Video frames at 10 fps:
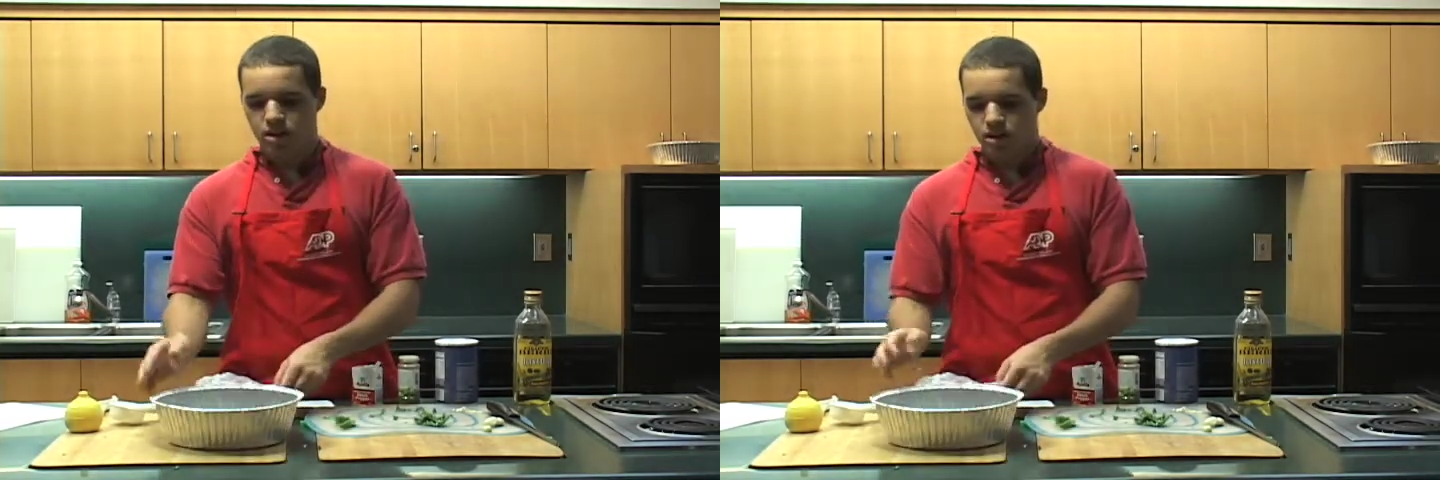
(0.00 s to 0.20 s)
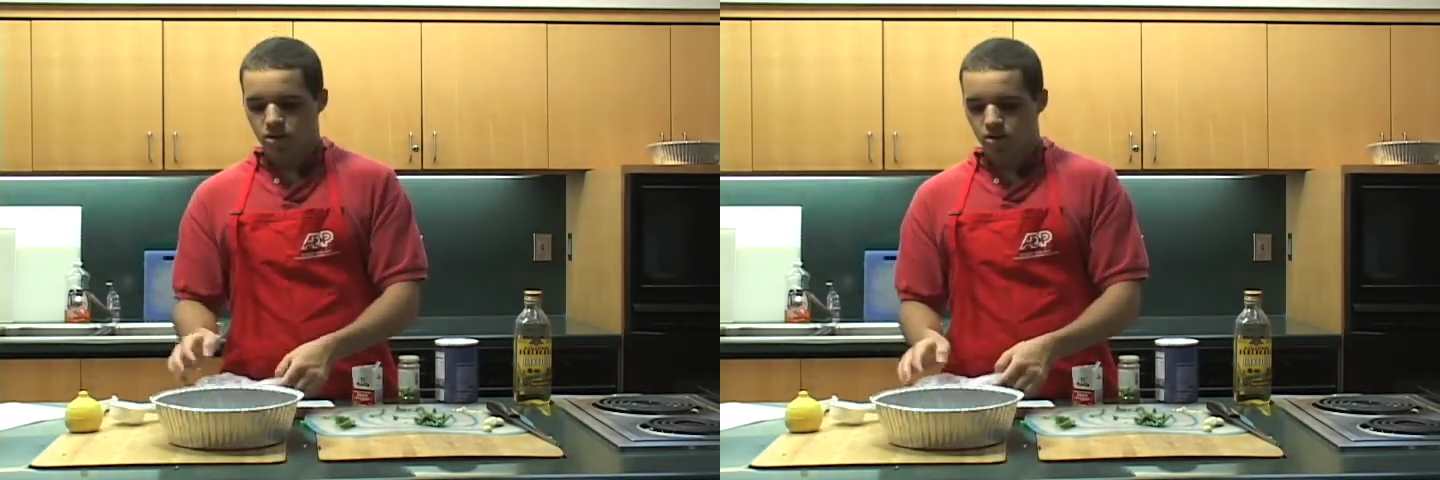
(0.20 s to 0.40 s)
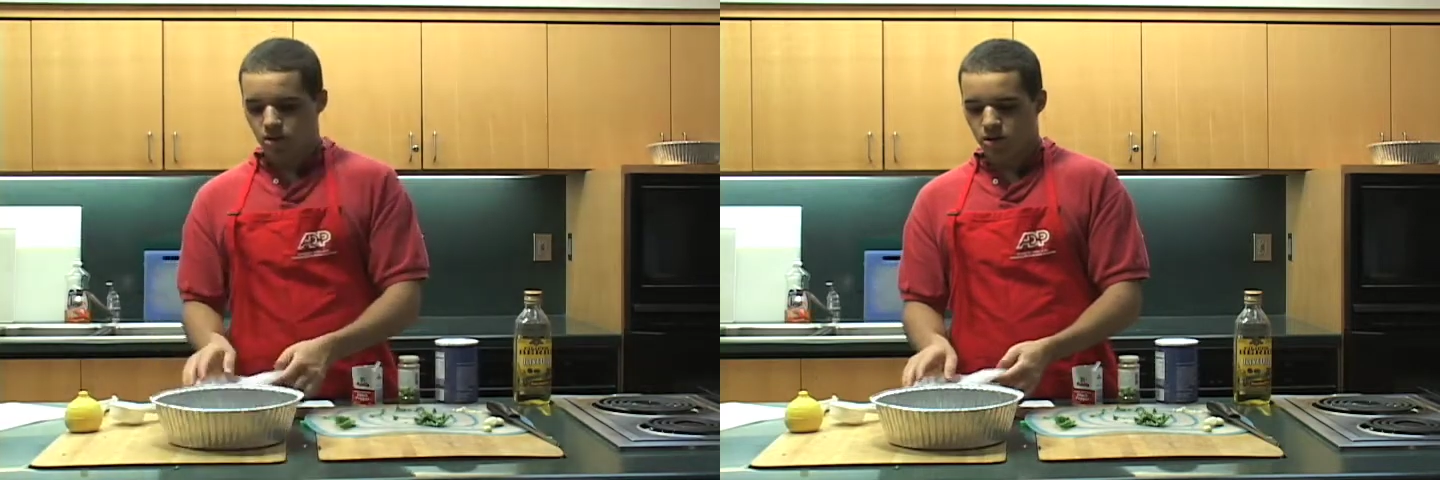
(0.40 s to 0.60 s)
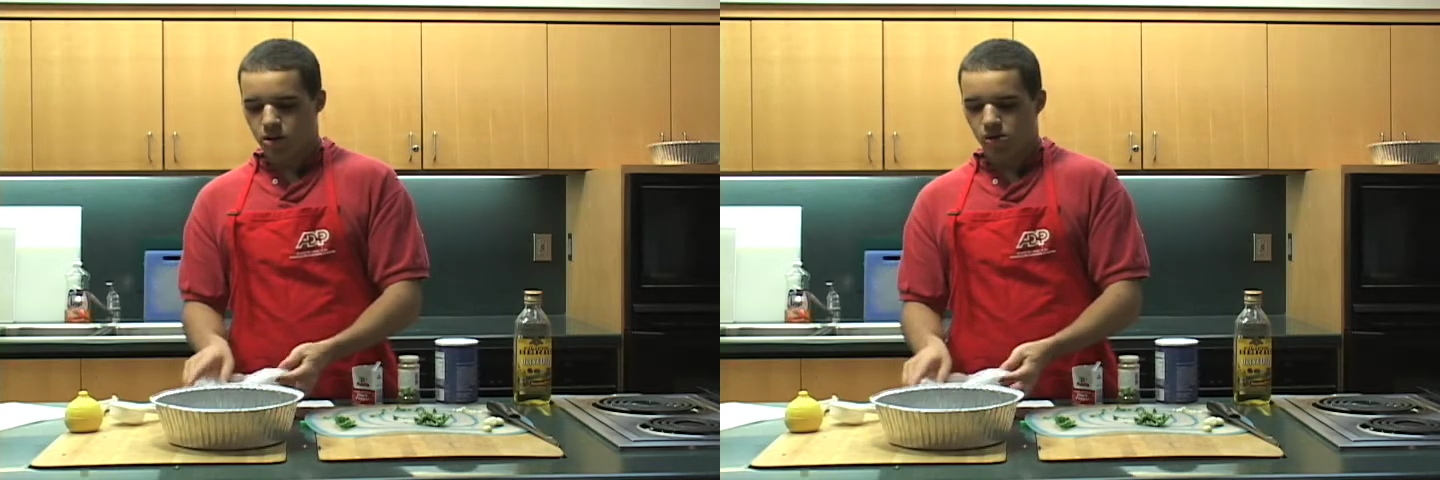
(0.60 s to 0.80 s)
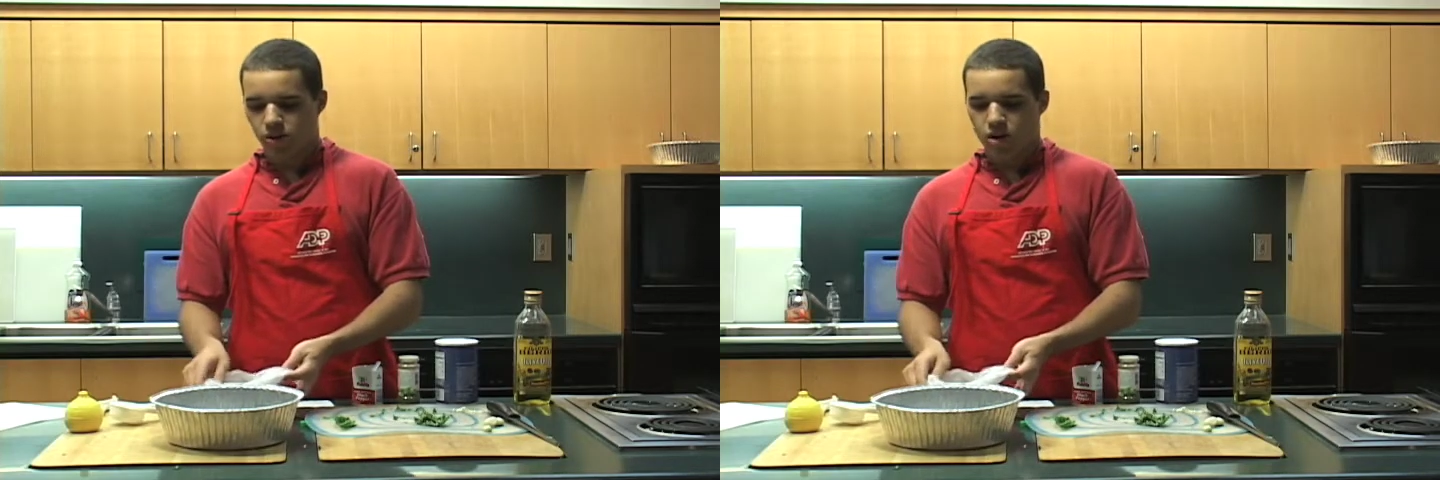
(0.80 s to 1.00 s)
and
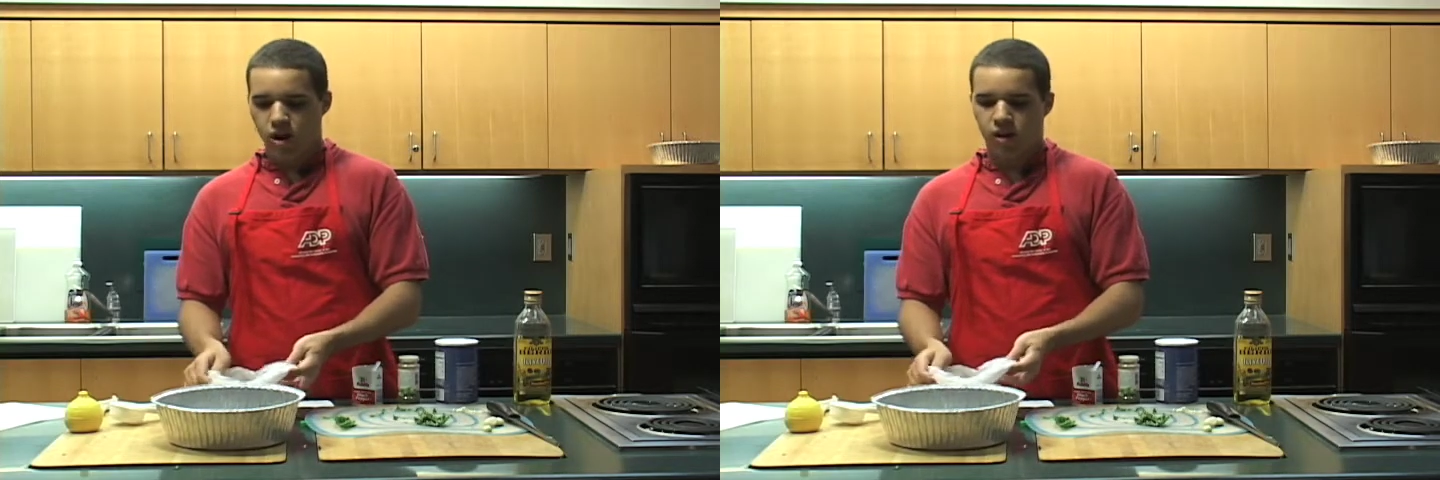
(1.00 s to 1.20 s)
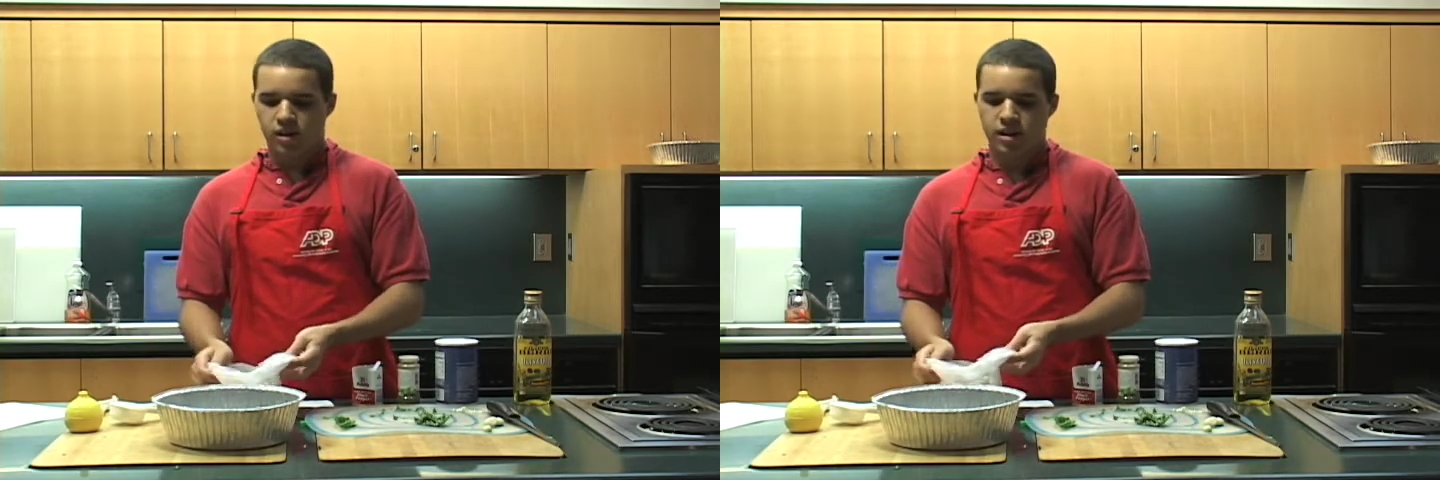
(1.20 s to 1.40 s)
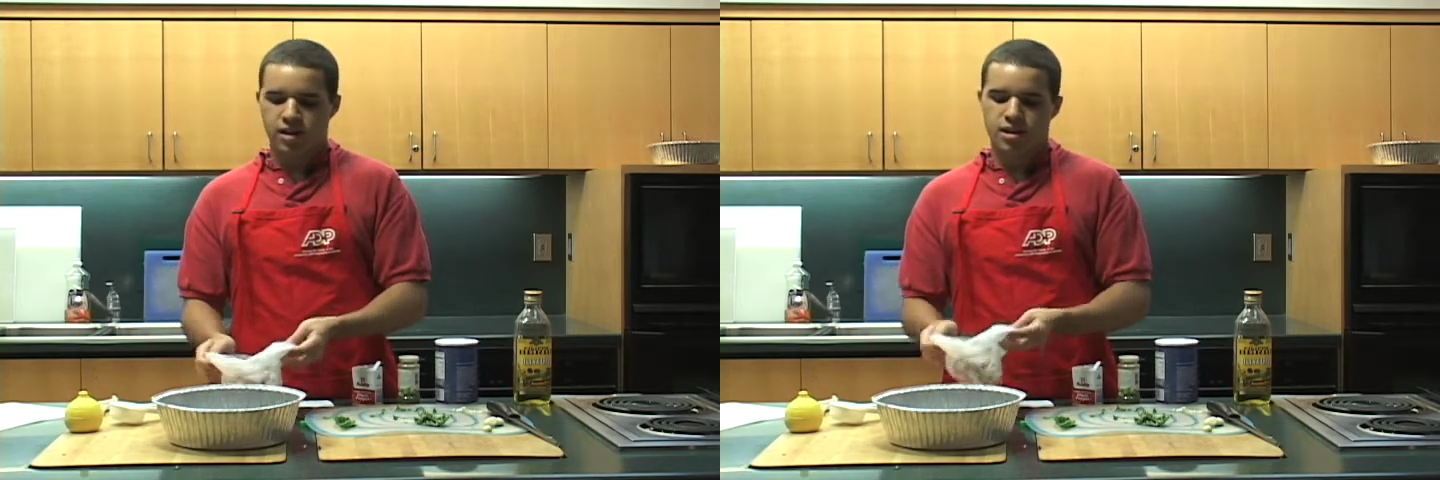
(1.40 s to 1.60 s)
all the garlic